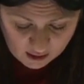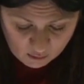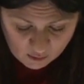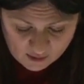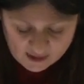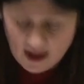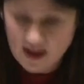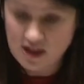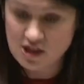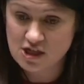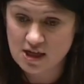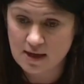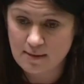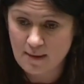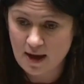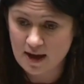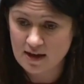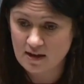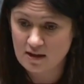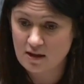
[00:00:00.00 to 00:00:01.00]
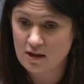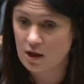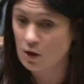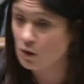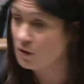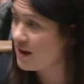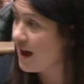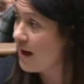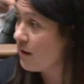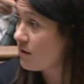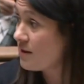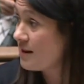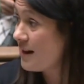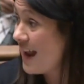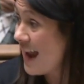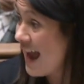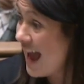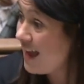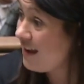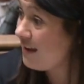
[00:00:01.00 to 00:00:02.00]
was actually made in
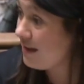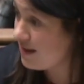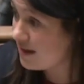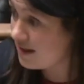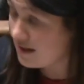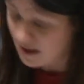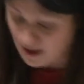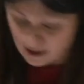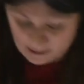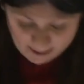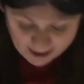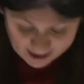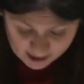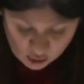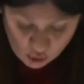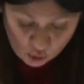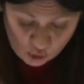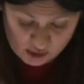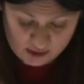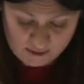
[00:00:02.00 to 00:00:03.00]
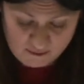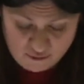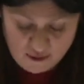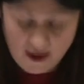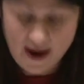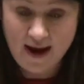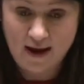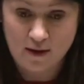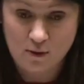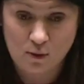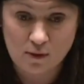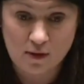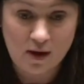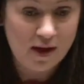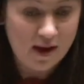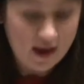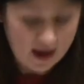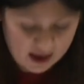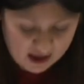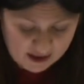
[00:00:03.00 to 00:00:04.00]
2008 by Gordon Brown
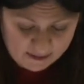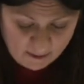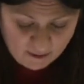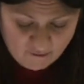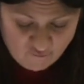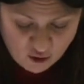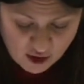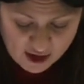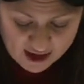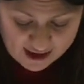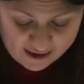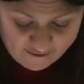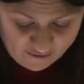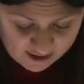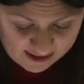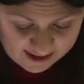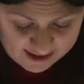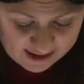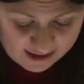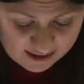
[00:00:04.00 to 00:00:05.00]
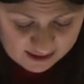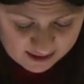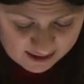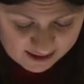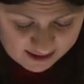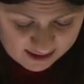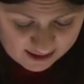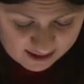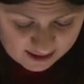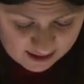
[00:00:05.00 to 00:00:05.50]
and has been running ever since.